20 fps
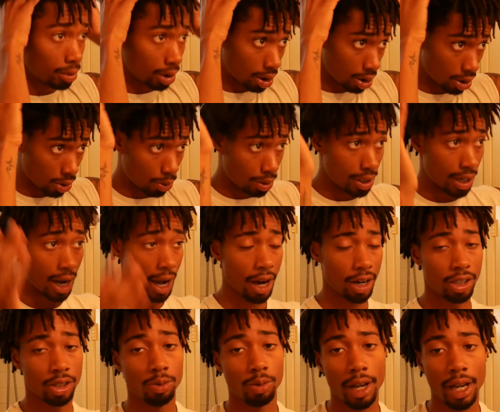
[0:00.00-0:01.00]
because when your hair
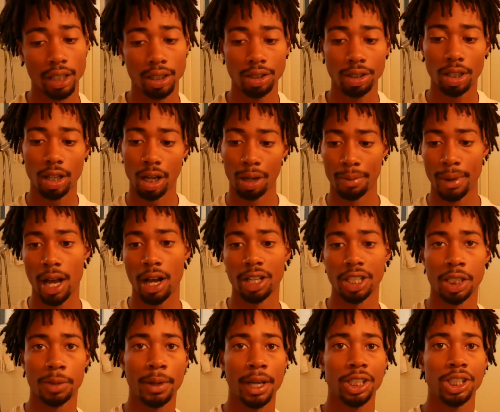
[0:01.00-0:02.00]
is wet and you come
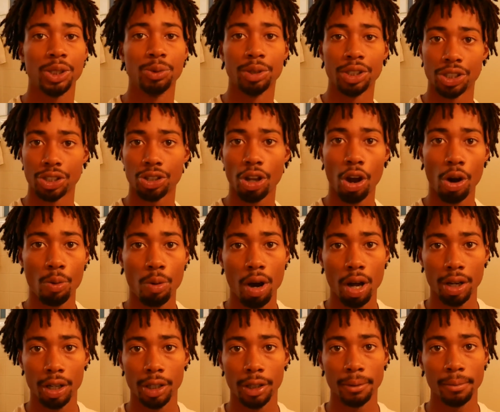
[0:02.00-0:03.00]
out, especially with salt
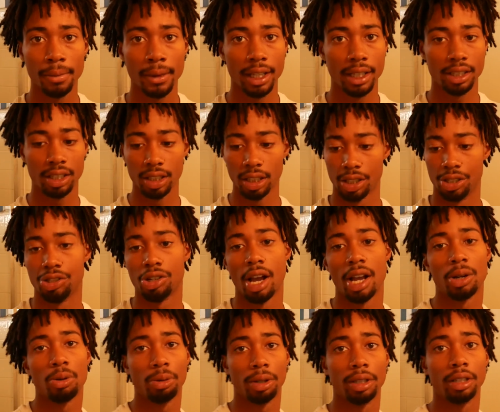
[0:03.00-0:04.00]
water, it's gonna
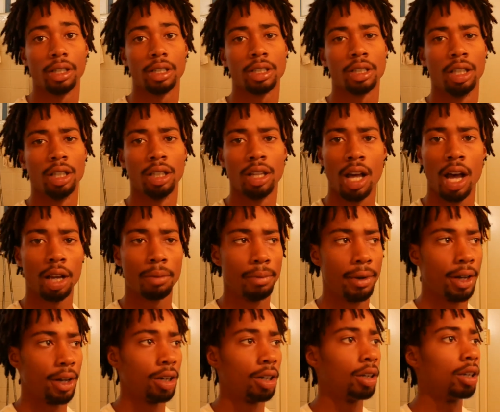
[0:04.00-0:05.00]
dry quicker, it's gonna lock
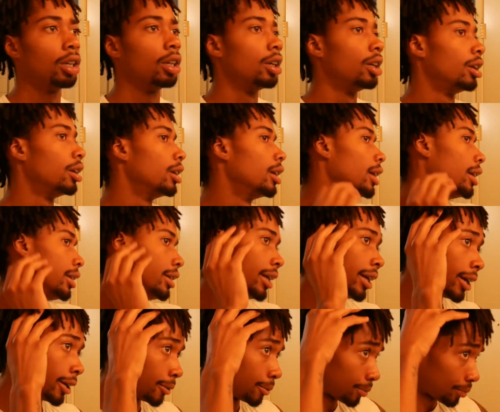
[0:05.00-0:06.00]
better. And
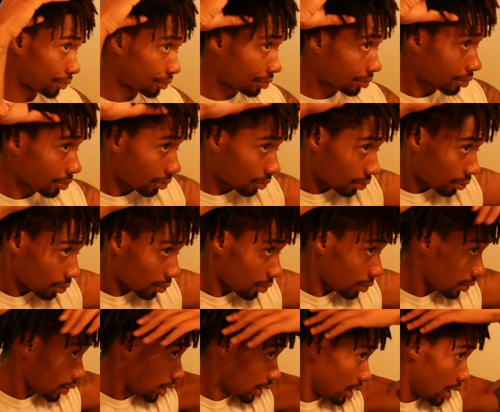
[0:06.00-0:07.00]
yeah,
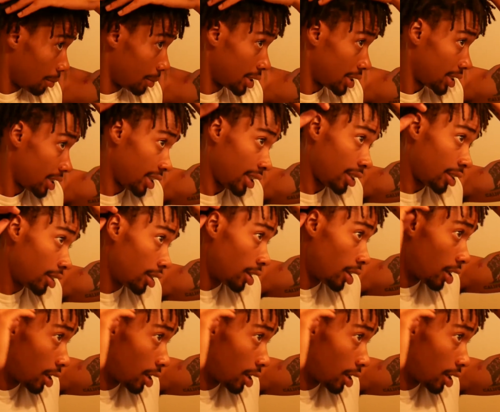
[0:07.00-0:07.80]
let me see.